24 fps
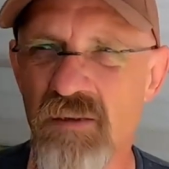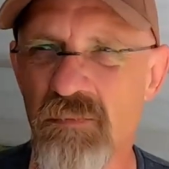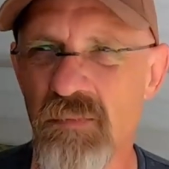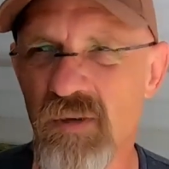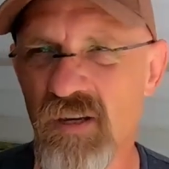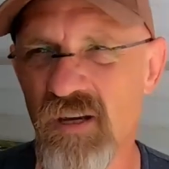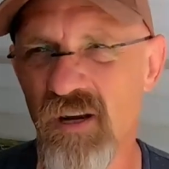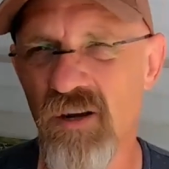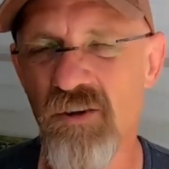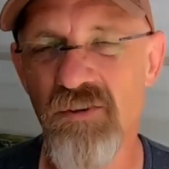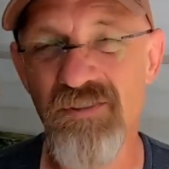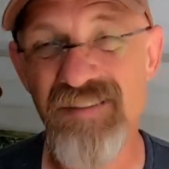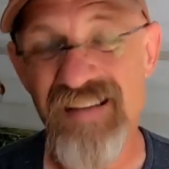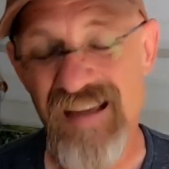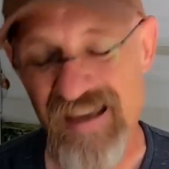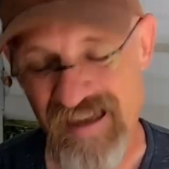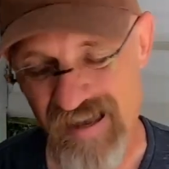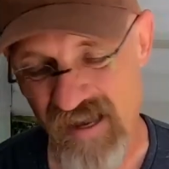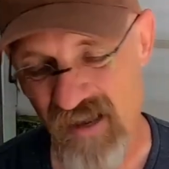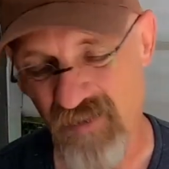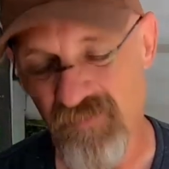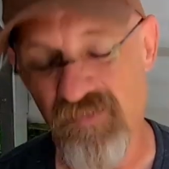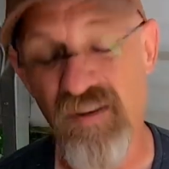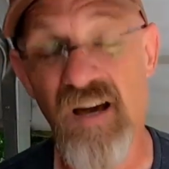because I
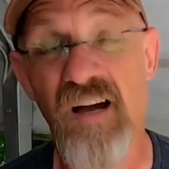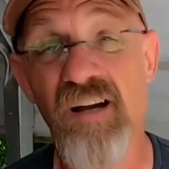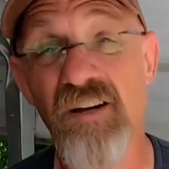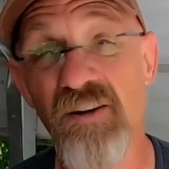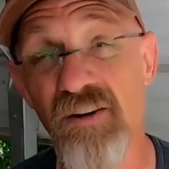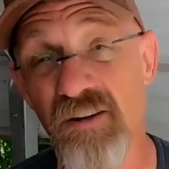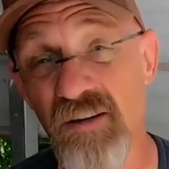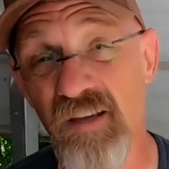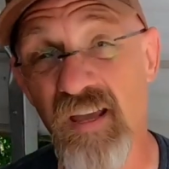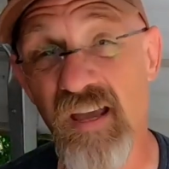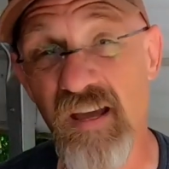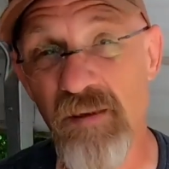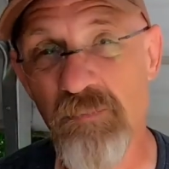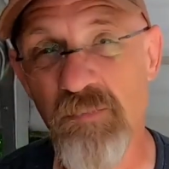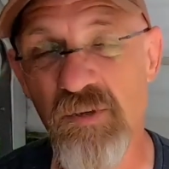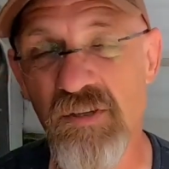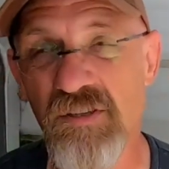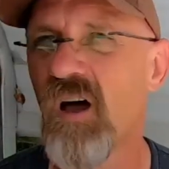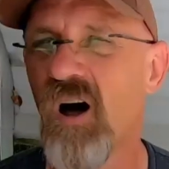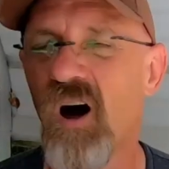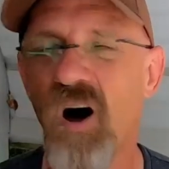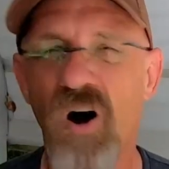have Nikon cameras.